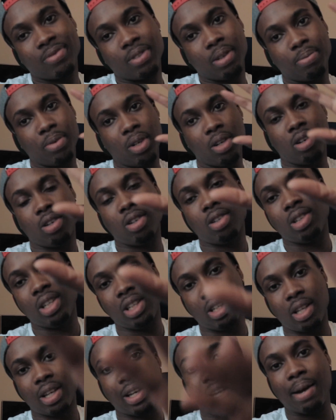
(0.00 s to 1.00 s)
I'm not going to
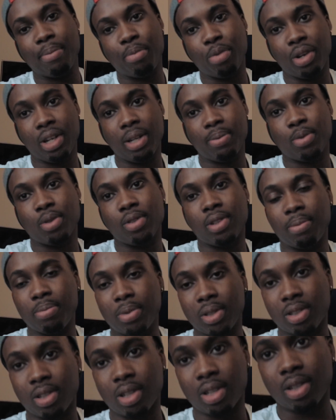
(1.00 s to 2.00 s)
hit the camera anymore. I'm
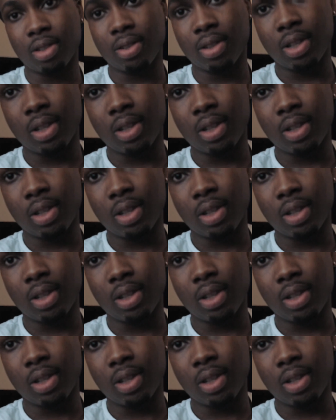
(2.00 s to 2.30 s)
just going